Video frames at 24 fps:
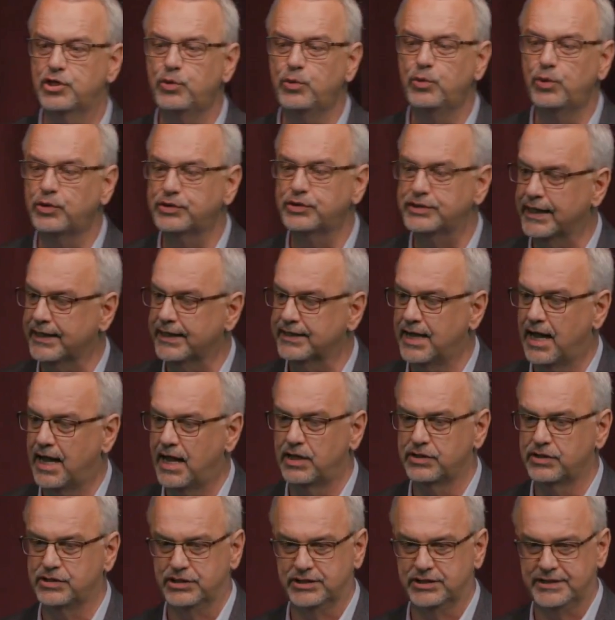cool
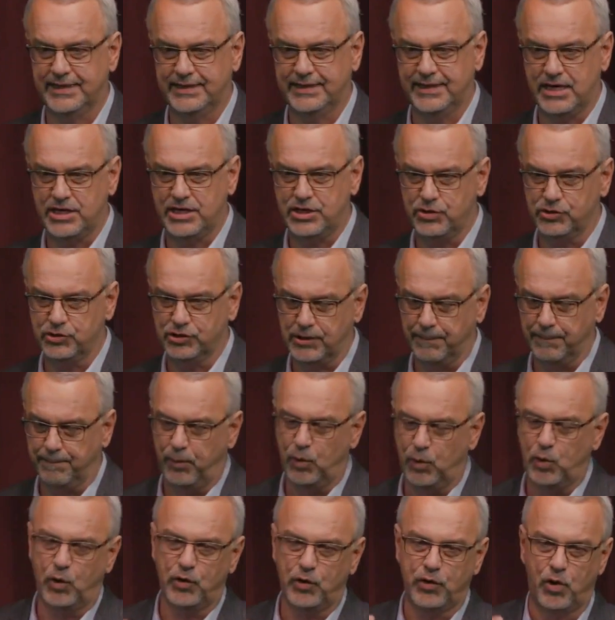technologies that they used to
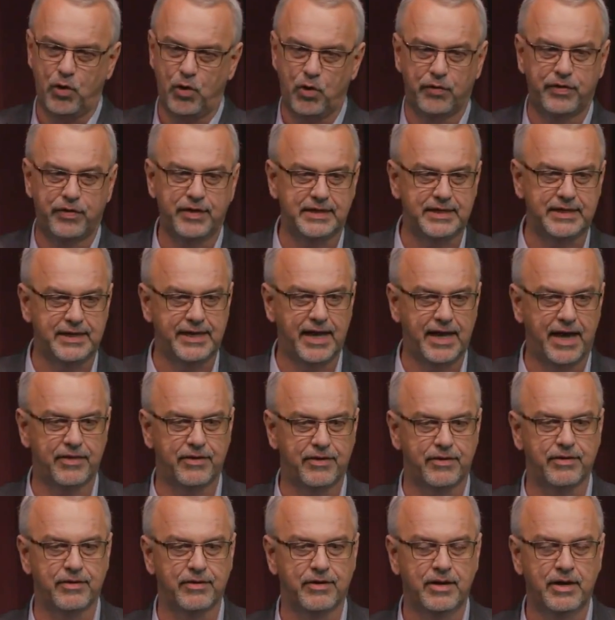pull the whole thing
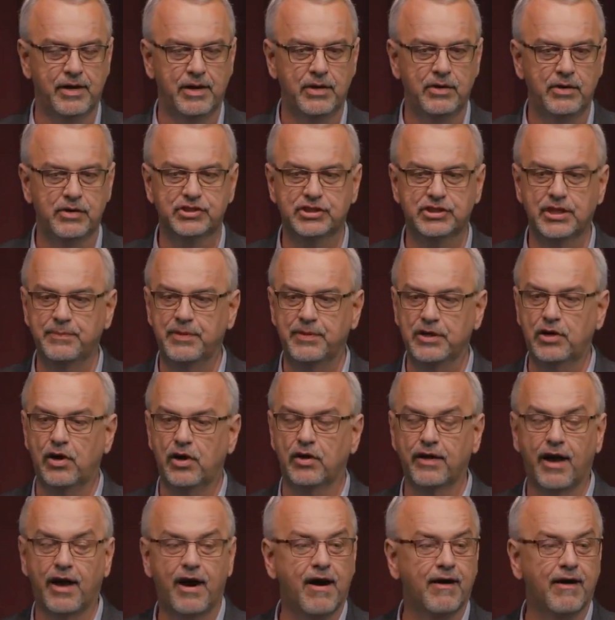together was something
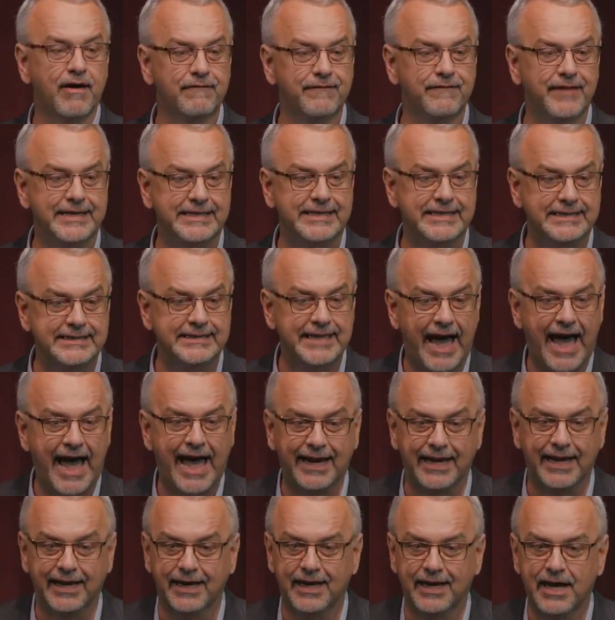called RFID
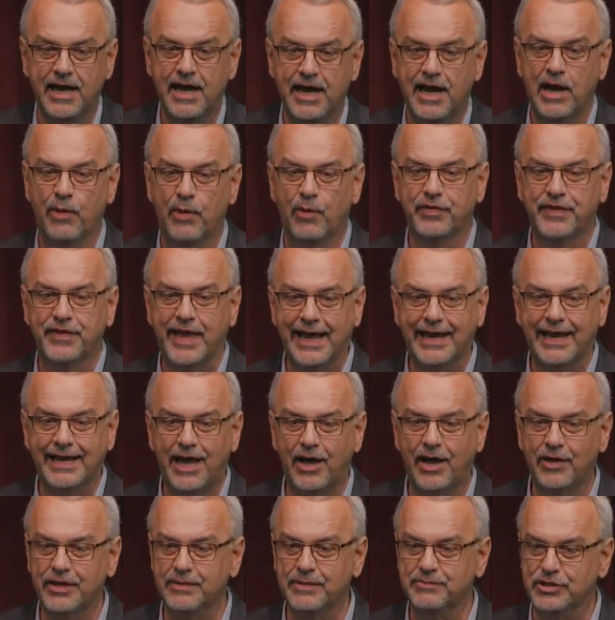tagging. And what that
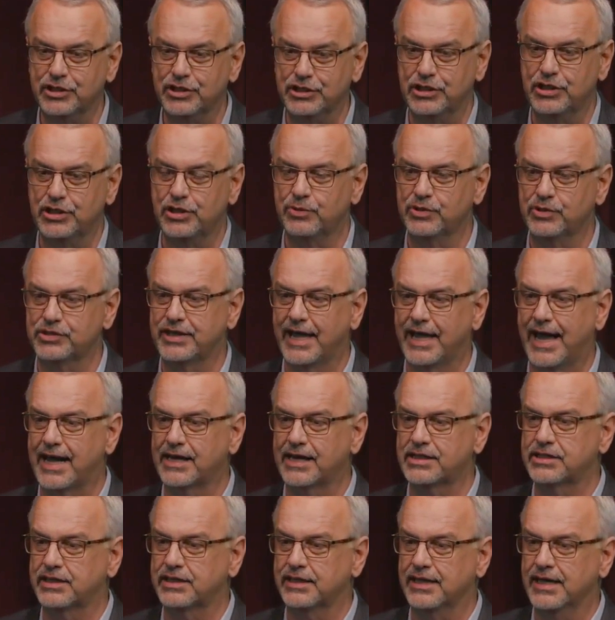allowed them to do was to
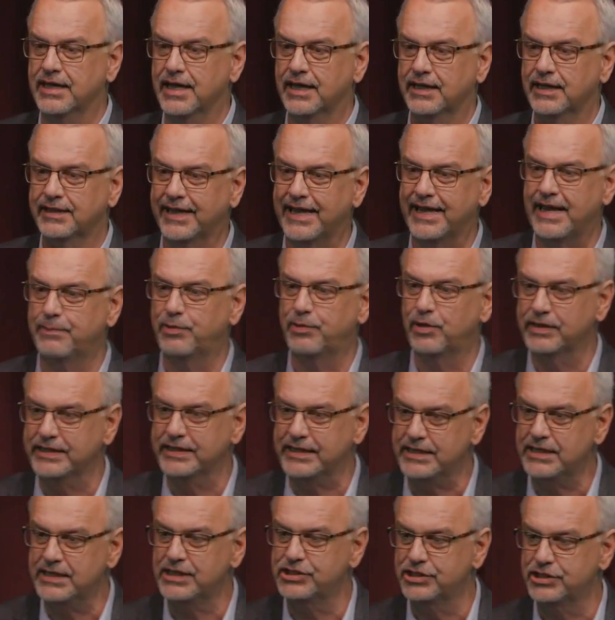actually label
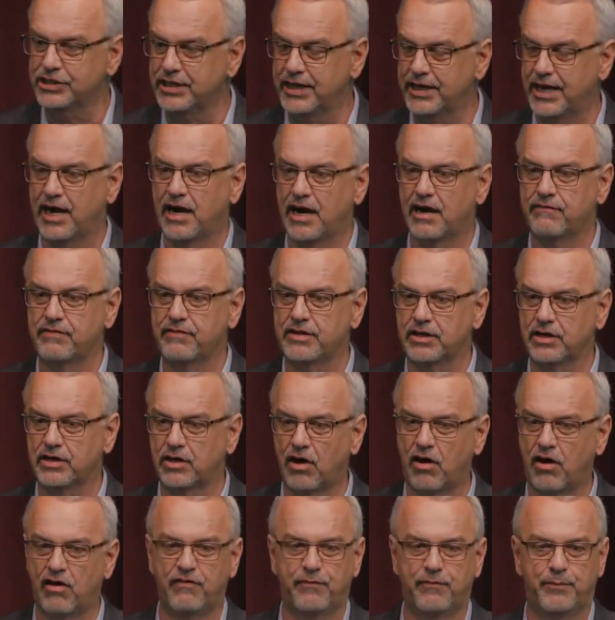each and every
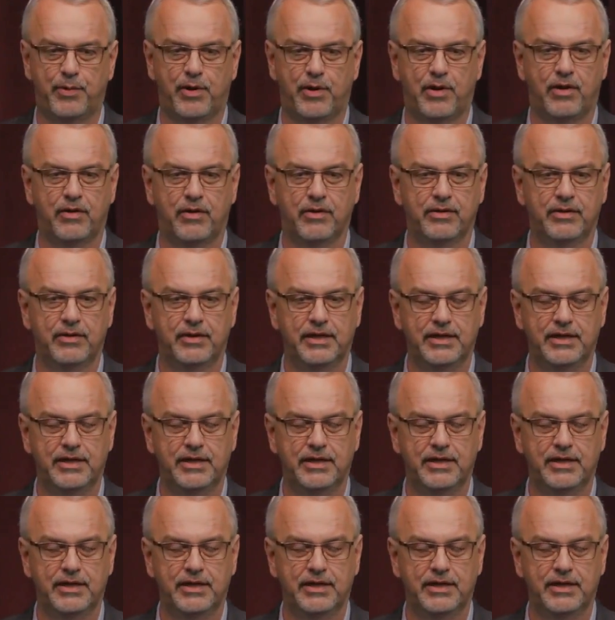golf ball